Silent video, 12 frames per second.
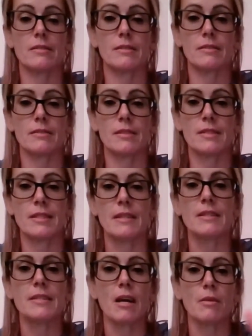see the
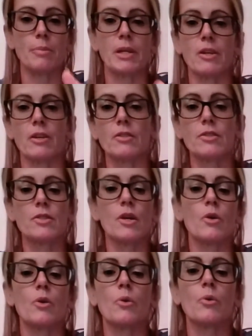top here.
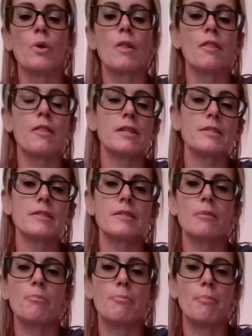So this is the
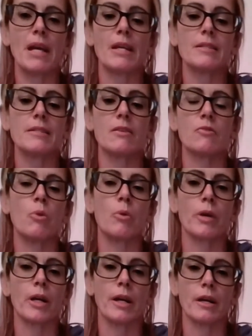base of what we're
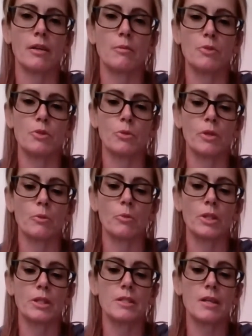going to end up doing with
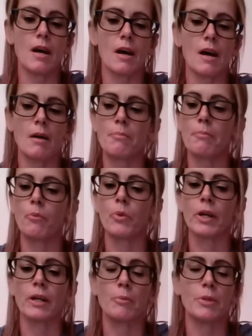the top. We're
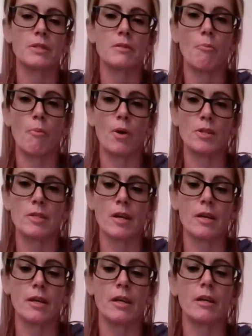going to put some moss on
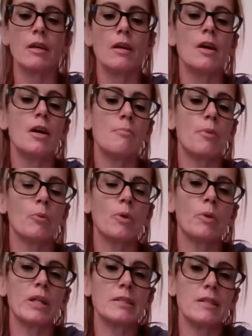it, but we
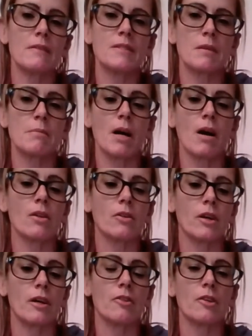wanted to have some color
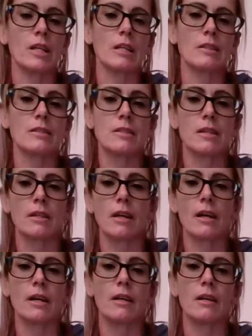underneath that's going to
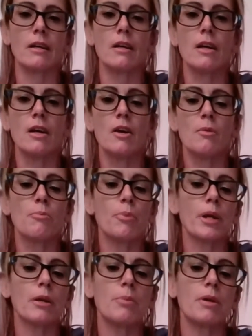kind of bring a
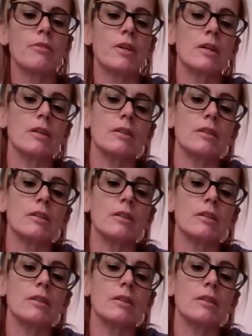bit of a,